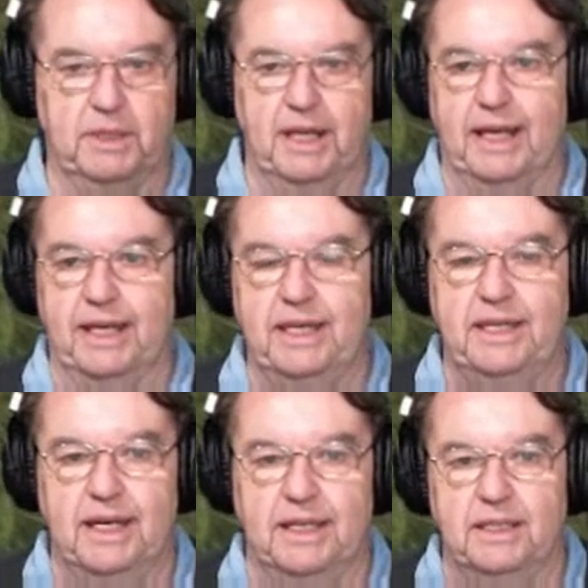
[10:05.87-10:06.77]
like he
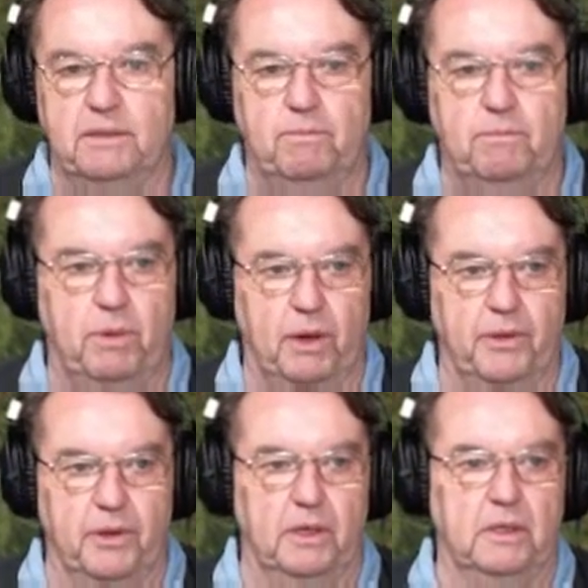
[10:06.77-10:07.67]
doesn't
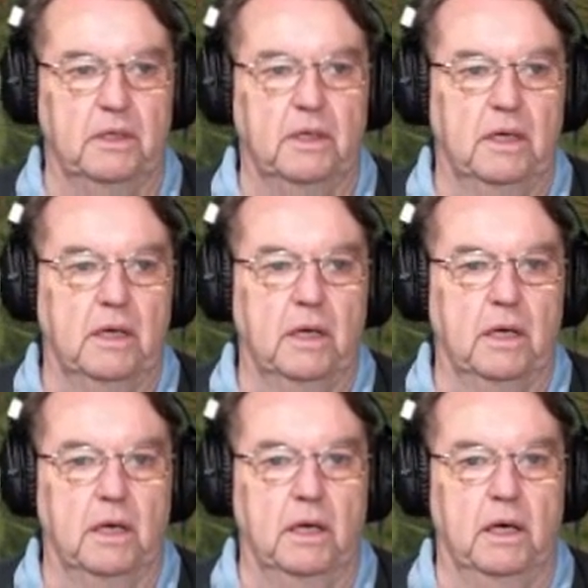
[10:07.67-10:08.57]
bother
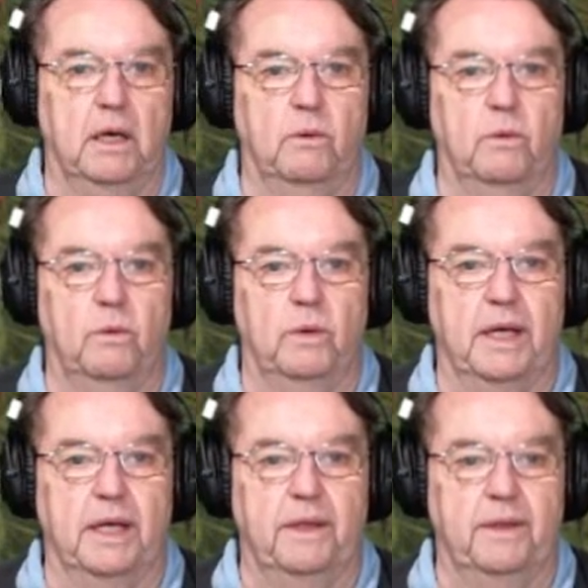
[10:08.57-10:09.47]

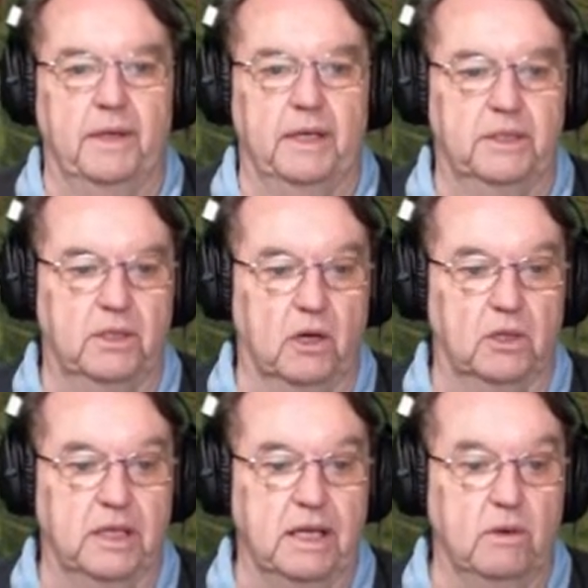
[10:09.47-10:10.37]
with starting